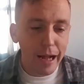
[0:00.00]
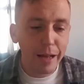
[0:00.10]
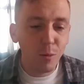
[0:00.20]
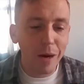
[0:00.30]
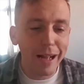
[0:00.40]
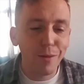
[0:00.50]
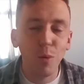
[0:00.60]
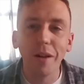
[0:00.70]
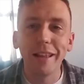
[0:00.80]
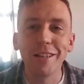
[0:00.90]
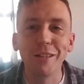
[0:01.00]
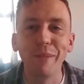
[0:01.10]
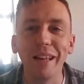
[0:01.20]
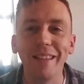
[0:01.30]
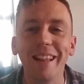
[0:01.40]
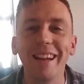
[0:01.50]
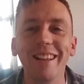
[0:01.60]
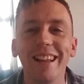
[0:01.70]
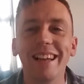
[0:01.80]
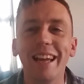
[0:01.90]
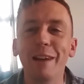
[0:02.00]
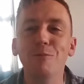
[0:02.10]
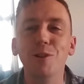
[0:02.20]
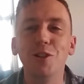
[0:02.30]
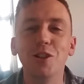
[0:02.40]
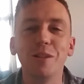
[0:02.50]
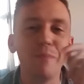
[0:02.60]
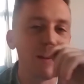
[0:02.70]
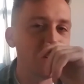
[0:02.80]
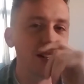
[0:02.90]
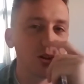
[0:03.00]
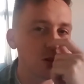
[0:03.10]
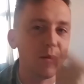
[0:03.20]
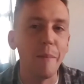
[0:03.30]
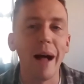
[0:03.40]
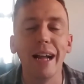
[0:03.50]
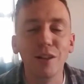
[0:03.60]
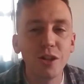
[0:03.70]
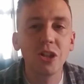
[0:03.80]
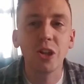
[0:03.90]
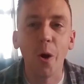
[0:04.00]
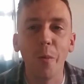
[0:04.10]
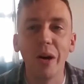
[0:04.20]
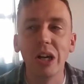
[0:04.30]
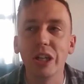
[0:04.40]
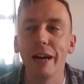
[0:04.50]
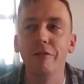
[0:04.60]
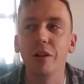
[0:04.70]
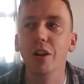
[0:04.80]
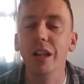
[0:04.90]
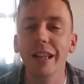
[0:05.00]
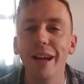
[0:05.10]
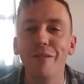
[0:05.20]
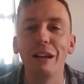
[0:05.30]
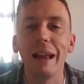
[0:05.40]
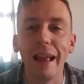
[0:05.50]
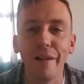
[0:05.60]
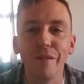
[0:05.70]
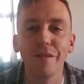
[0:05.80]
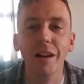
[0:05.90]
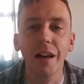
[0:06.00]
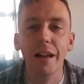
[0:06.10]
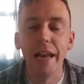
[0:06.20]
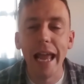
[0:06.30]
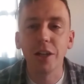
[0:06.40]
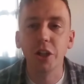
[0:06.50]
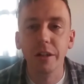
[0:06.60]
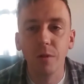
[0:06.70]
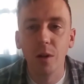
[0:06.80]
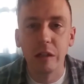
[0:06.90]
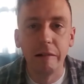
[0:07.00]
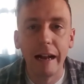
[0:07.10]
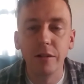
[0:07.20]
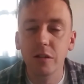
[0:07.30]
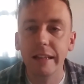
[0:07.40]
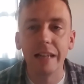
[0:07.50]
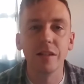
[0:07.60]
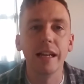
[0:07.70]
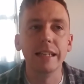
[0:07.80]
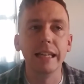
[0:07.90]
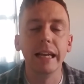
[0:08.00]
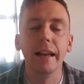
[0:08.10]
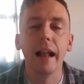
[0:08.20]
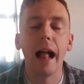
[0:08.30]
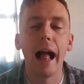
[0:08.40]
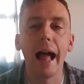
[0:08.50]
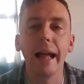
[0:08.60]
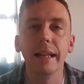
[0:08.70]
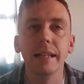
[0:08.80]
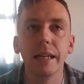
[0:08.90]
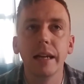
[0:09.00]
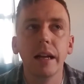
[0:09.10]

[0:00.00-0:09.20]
I want this to be a thing. Like, it would just make me lose my mind so much. I would love it if next year rolls around, 2018, and